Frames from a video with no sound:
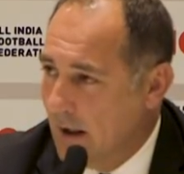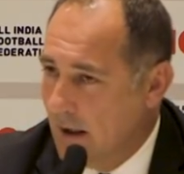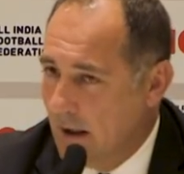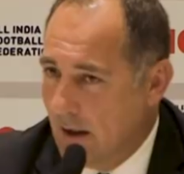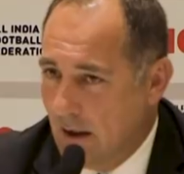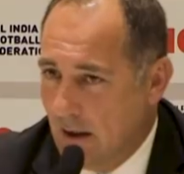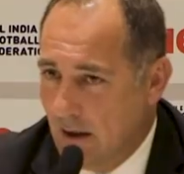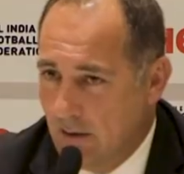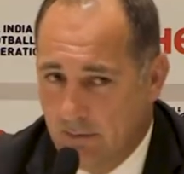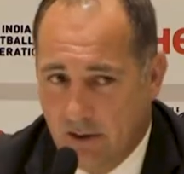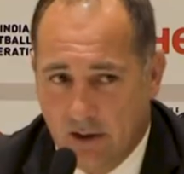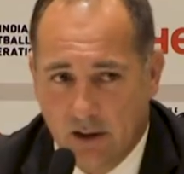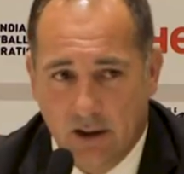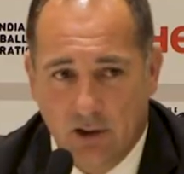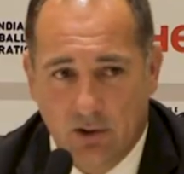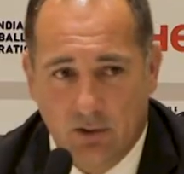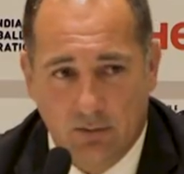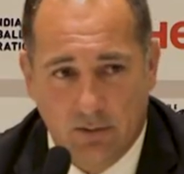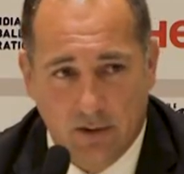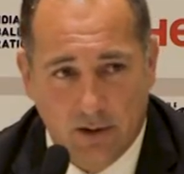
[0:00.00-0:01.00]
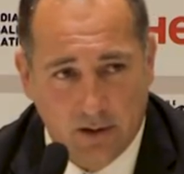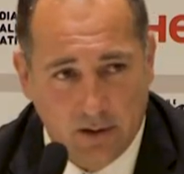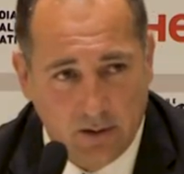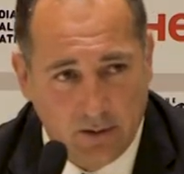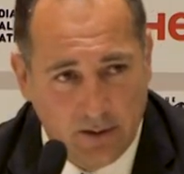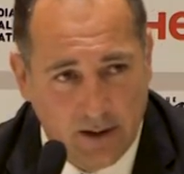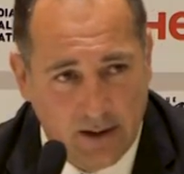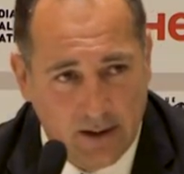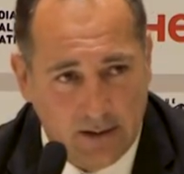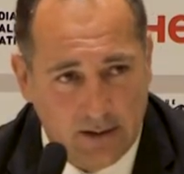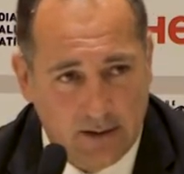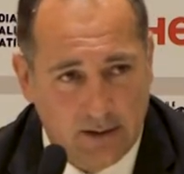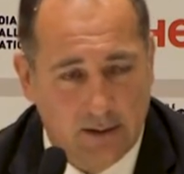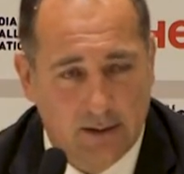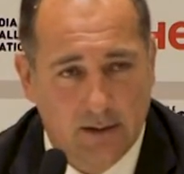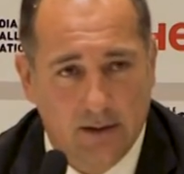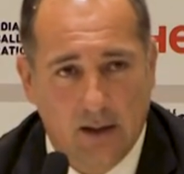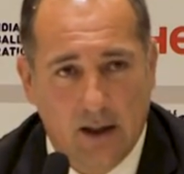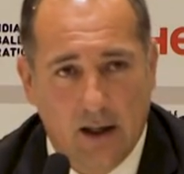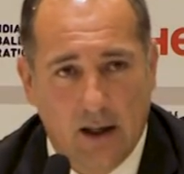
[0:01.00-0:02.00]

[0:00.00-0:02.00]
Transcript: We need to work on it.